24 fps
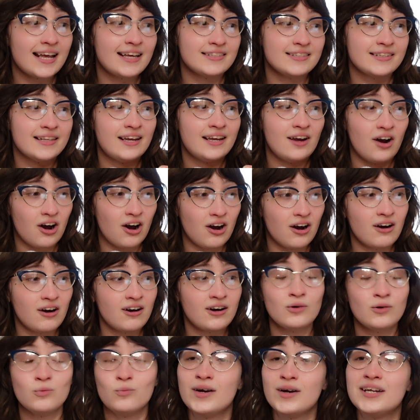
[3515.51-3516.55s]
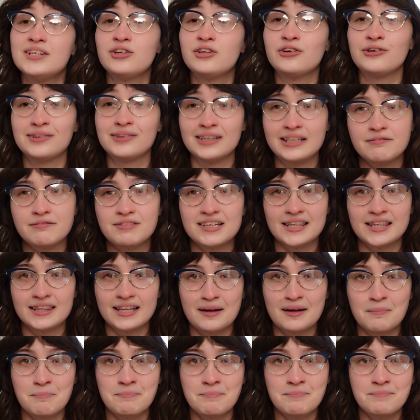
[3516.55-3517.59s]
as they are when you're living
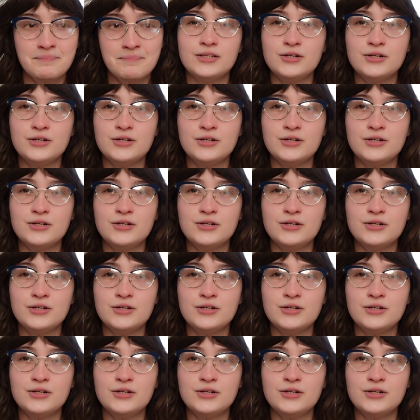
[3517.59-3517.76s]
them.